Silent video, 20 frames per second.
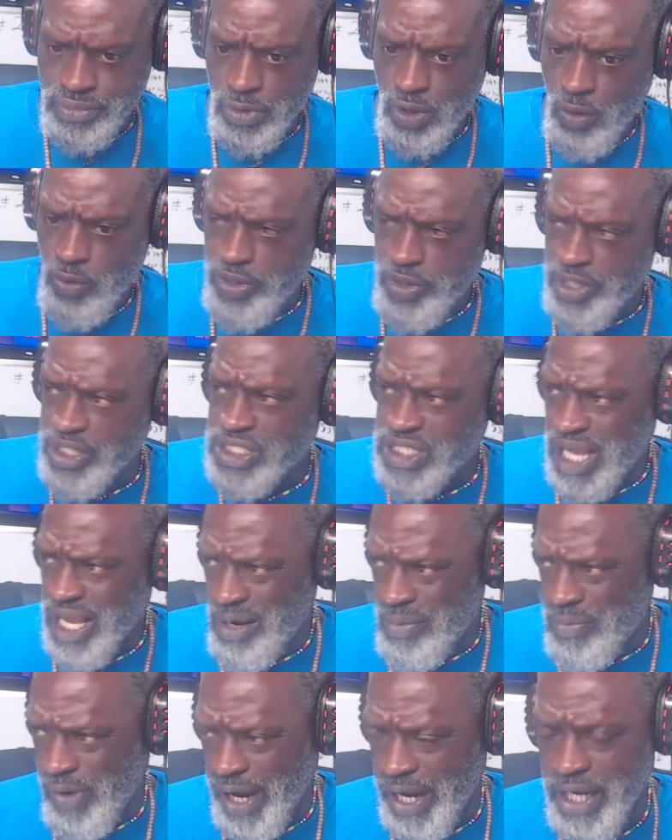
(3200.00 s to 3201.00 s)
we
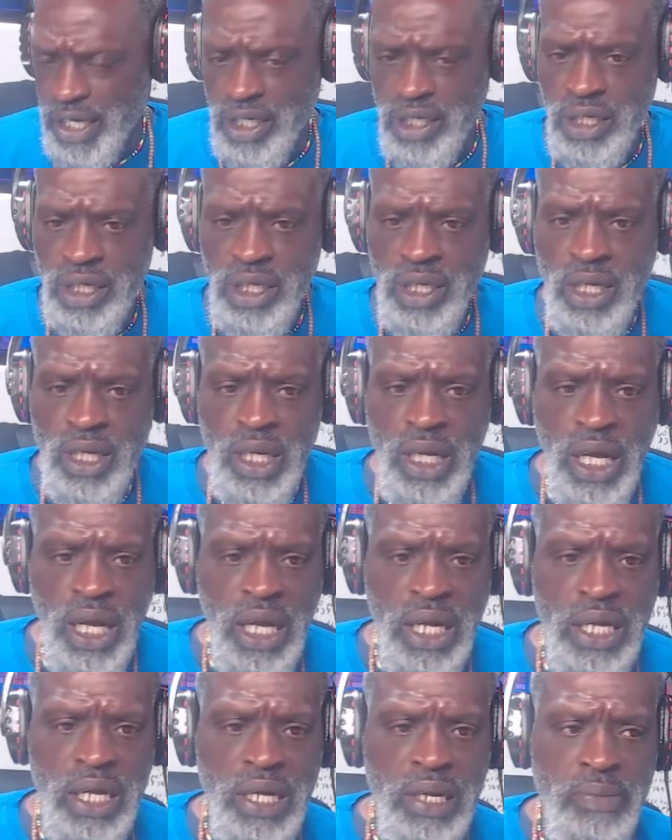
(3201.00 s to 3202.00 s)
celebrate
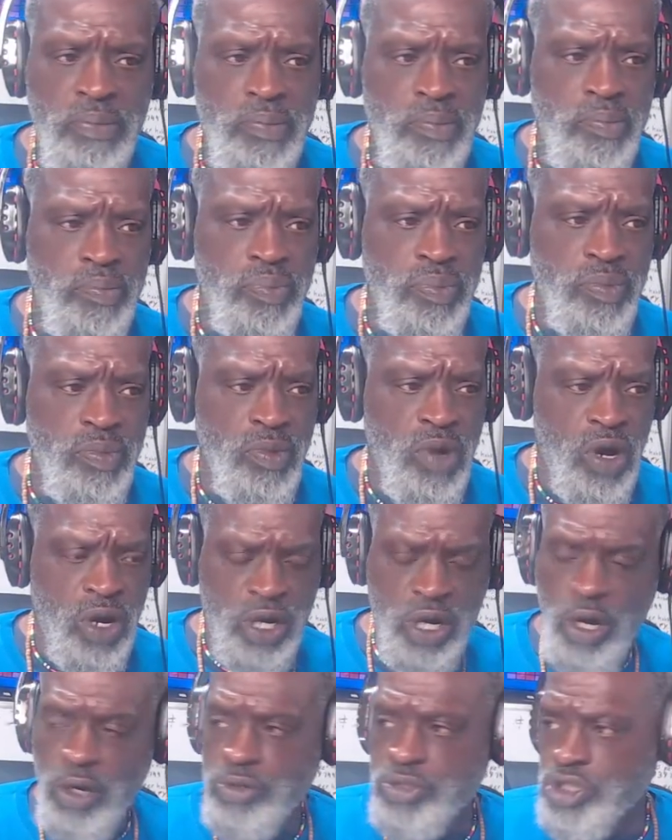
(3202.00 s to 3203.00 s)
um, our
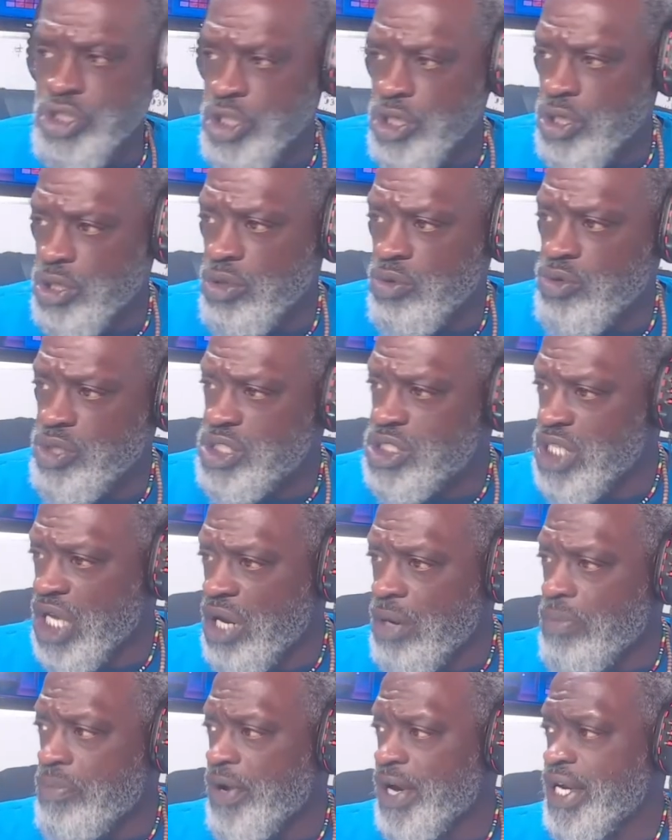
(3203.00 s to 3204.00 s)
culture we
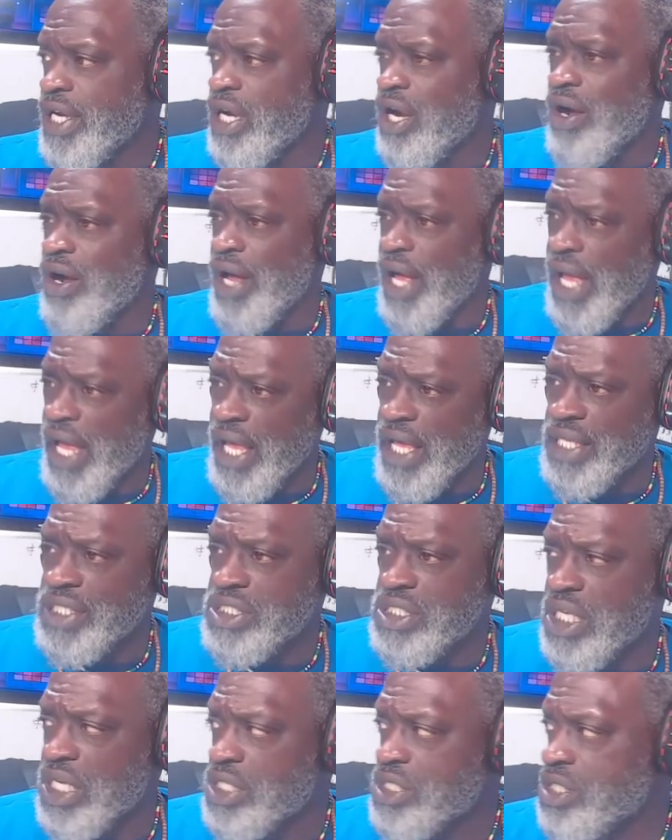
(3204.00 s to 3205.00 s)
celebrate our
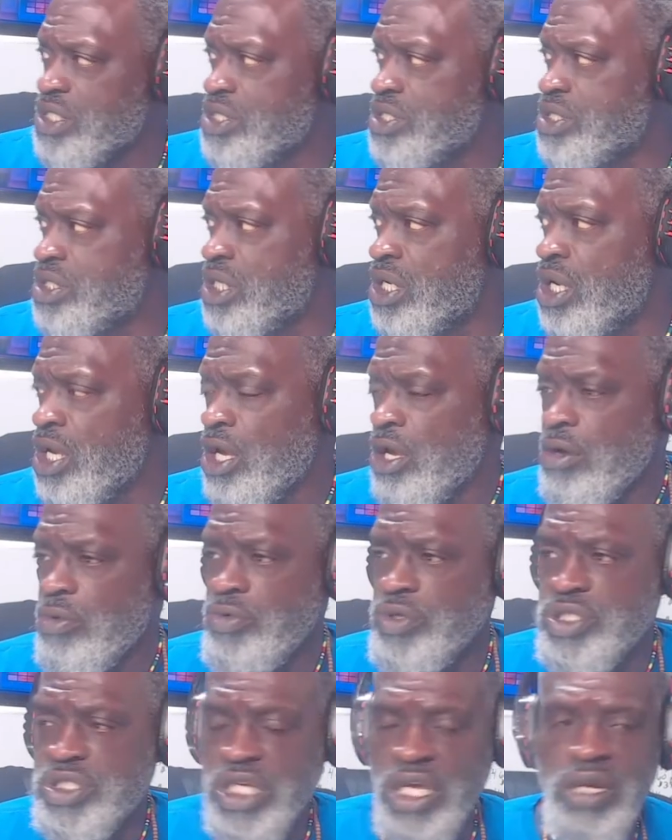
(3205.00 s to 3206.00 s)
ancestors
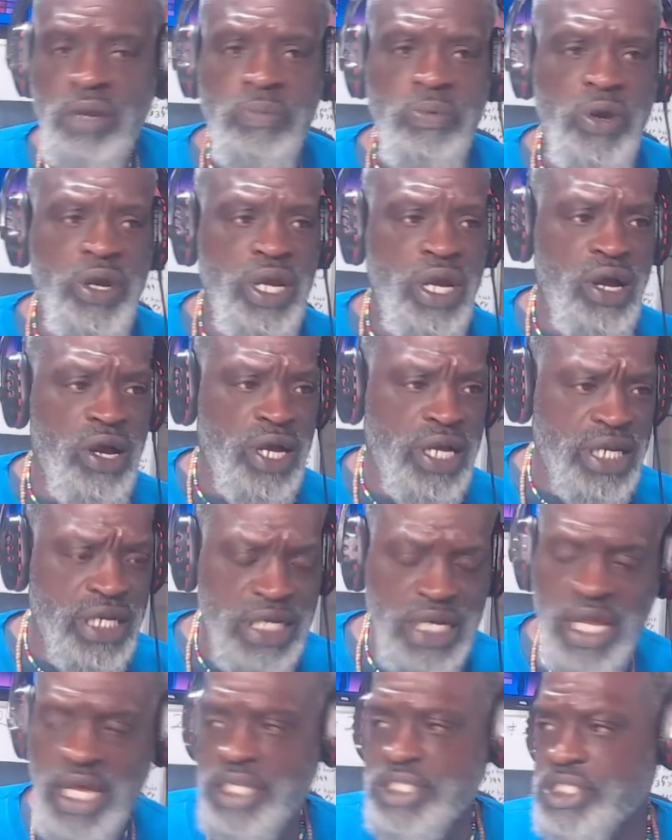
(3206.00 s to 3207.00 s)
we celebrate our
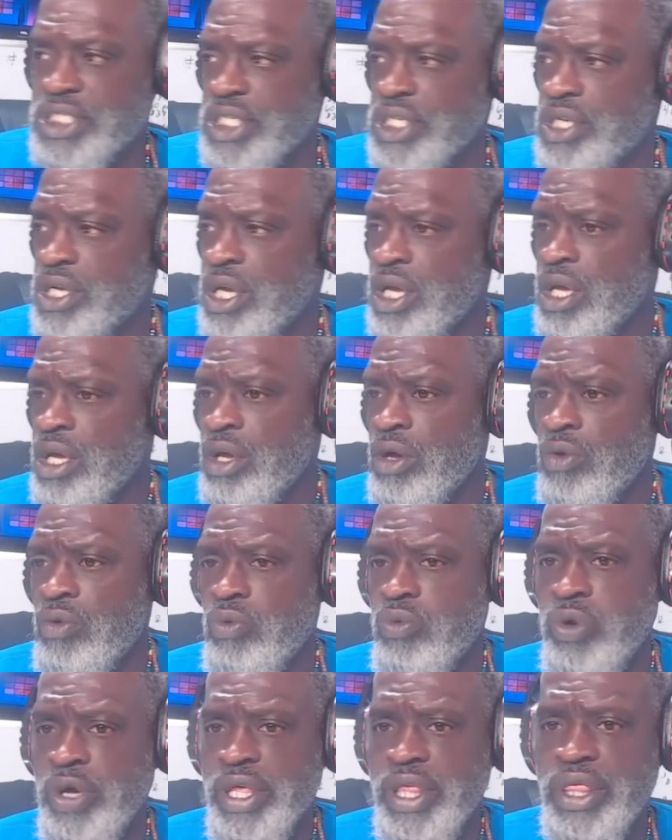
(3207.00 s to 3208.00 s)
connection
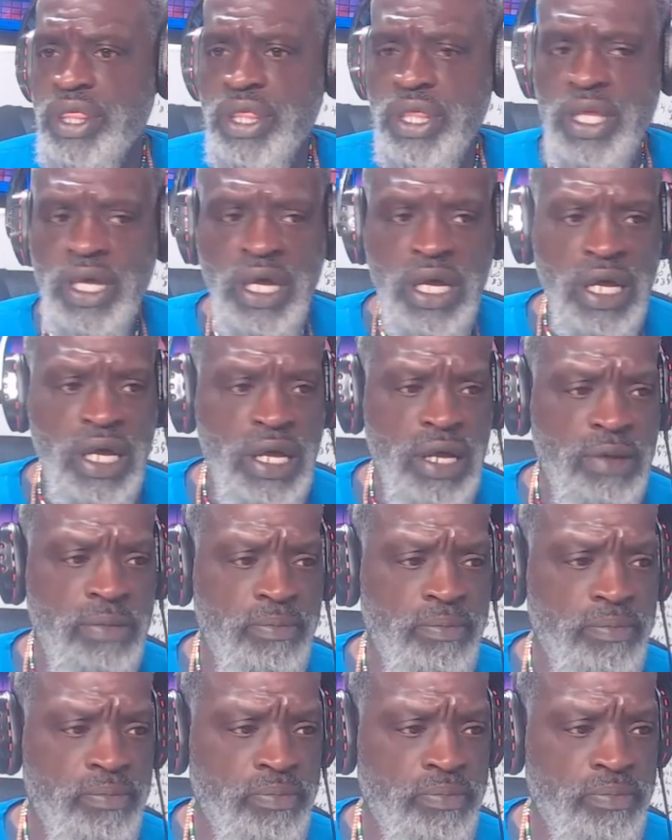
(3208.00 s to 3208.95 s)
with um,